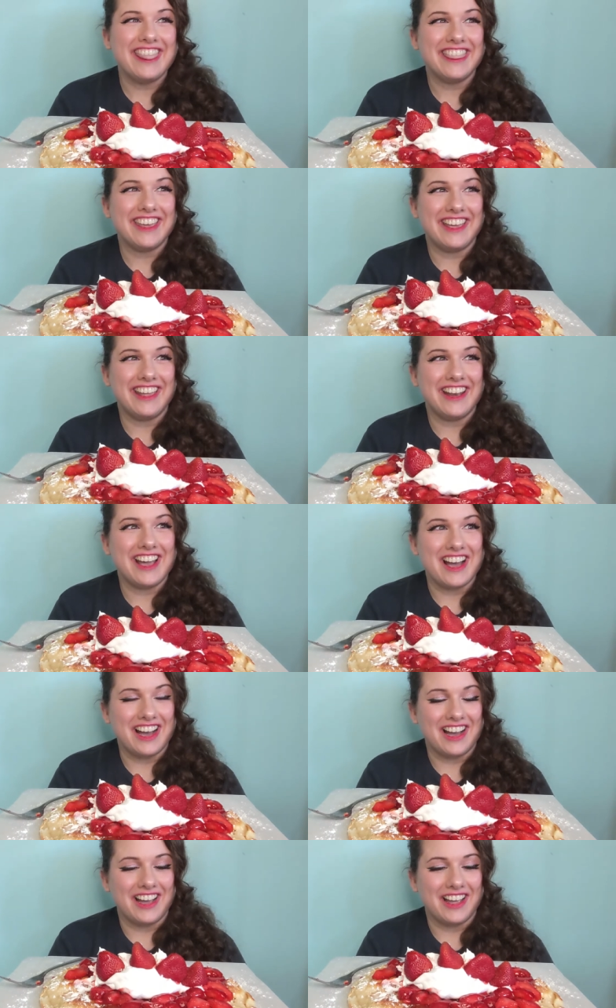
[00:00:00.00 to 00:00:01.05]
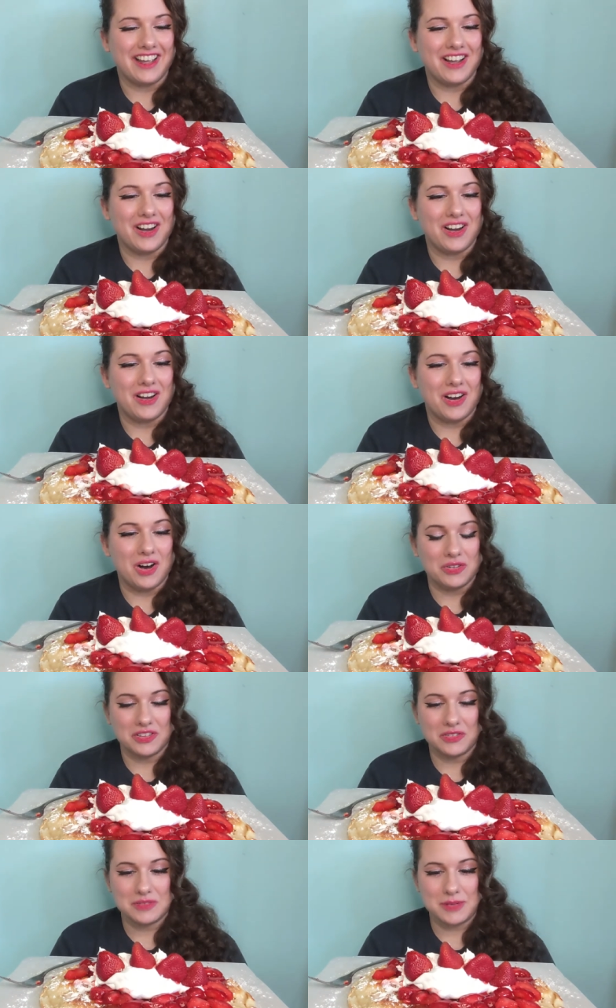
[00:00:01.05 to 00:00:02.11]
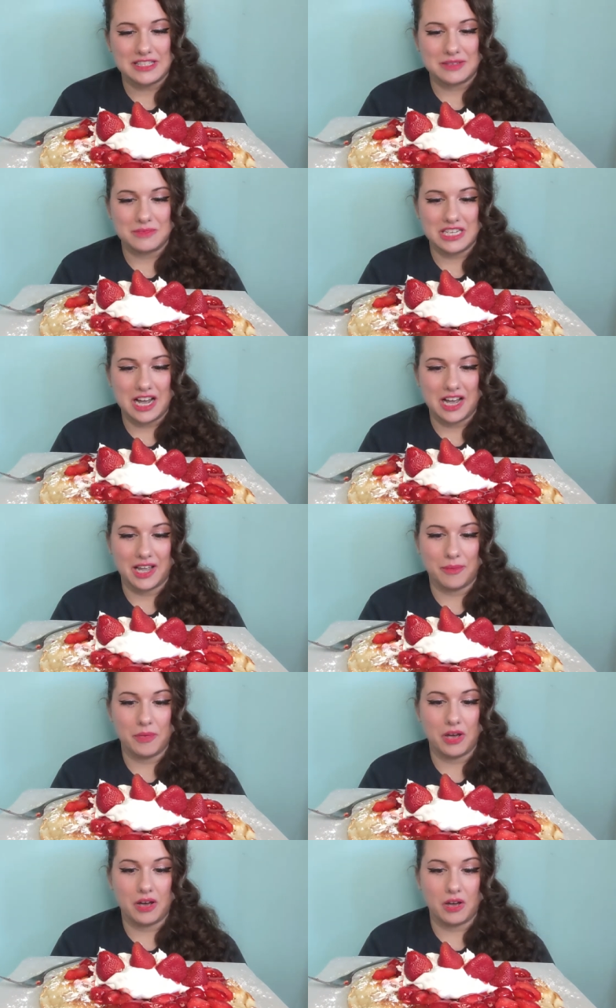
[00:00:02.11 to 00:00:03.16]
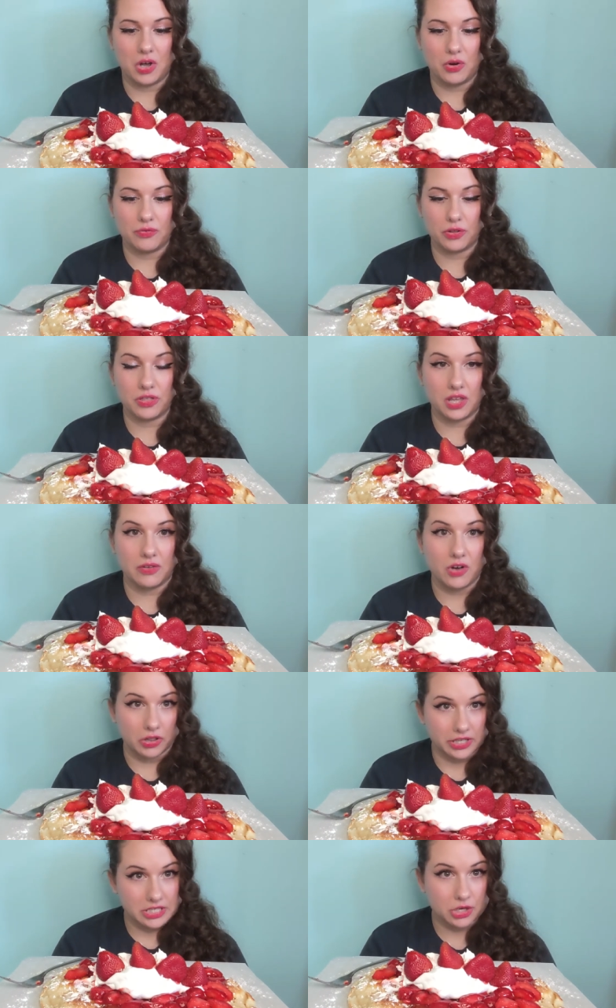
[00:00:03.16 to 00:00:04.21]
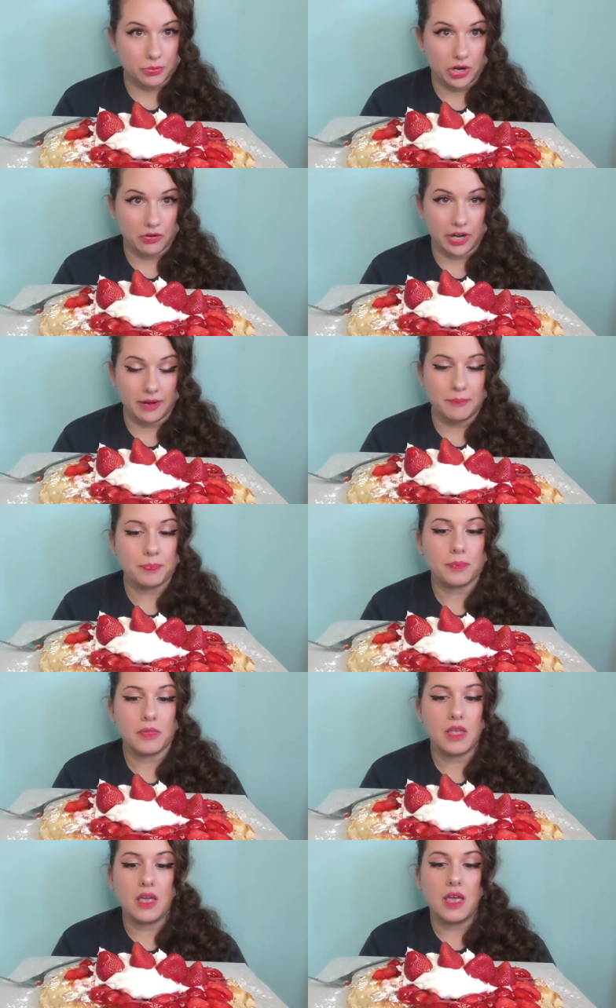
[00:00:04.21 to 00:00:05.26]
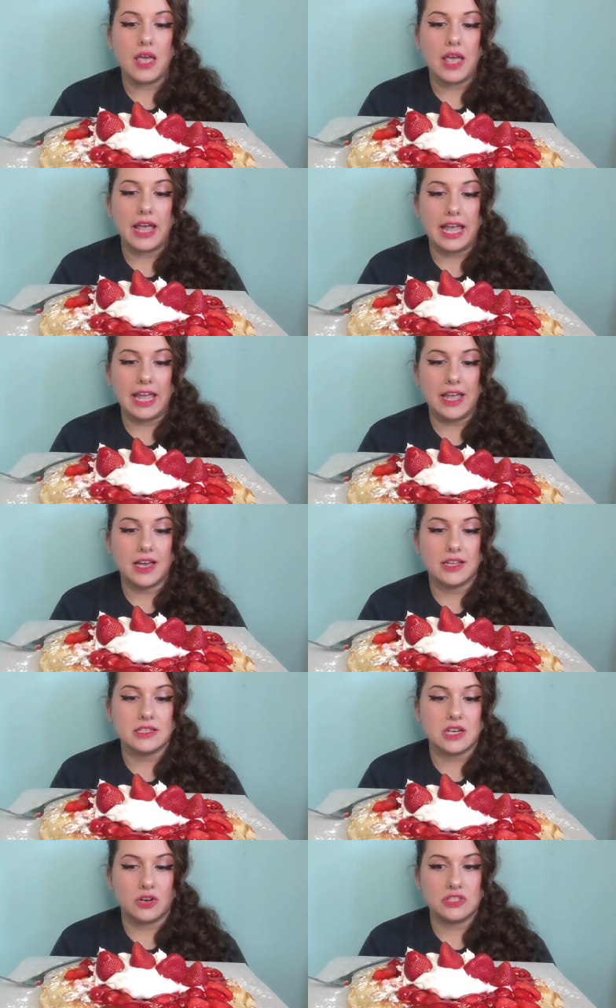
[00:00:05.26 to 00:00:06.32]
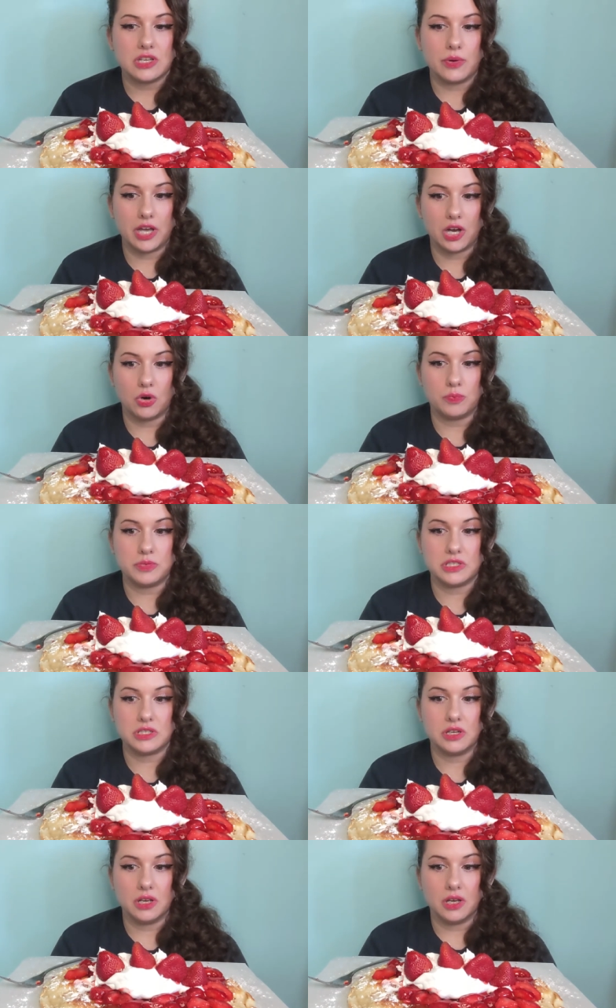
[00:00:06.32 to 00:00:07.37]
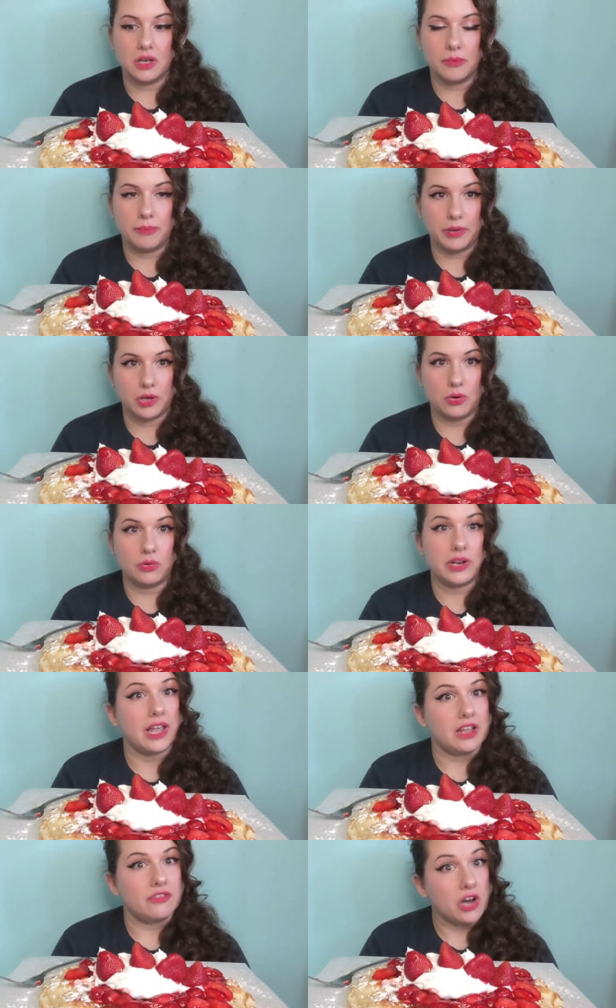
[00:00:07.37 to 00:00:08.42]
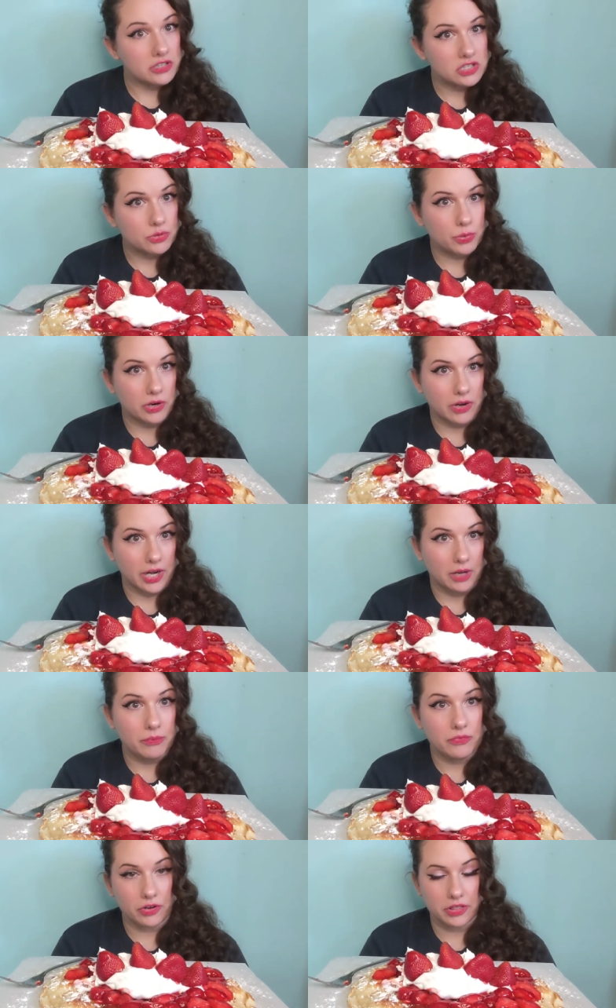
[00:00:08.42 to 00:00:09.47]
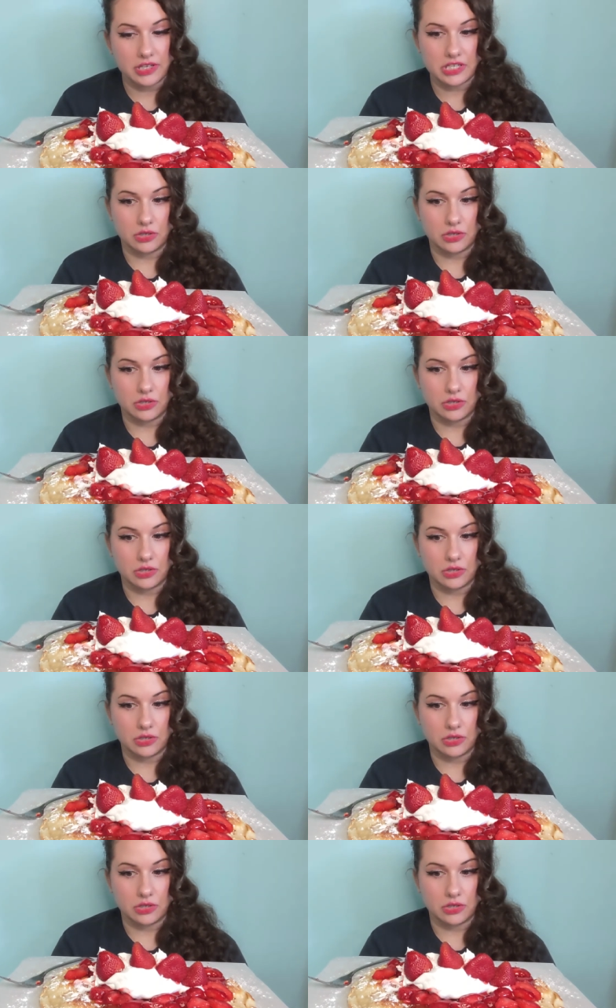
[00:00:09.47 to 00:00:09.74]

and then I also spent some time over the volunteer program and also helped build a foster program for the